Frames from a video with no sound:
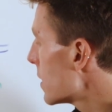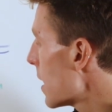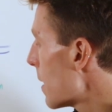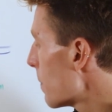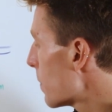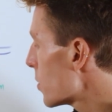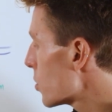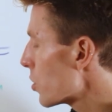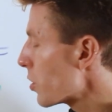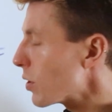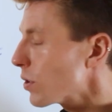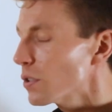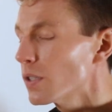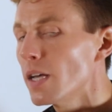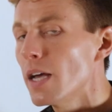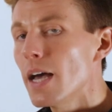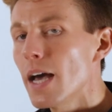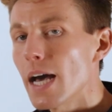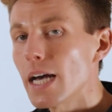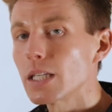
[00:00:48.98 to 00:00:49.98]
temperatures,
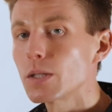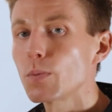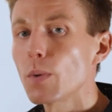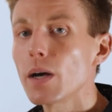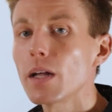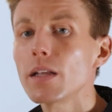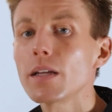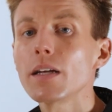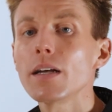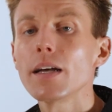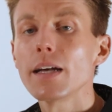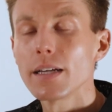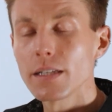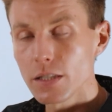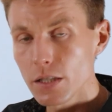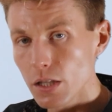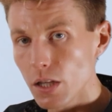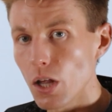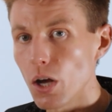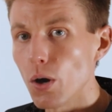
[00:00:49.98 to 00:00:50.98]
as well as
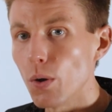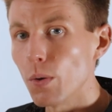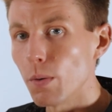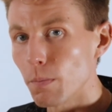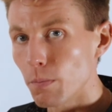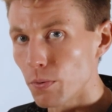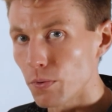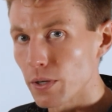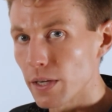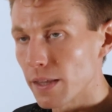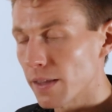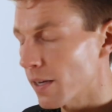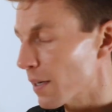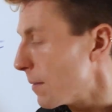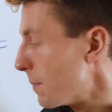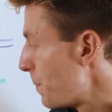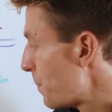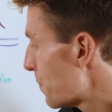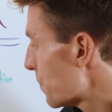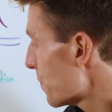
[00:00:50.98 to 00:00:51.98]
slow
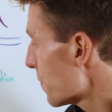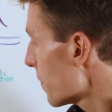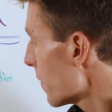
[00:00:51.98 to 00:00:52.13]
breathing.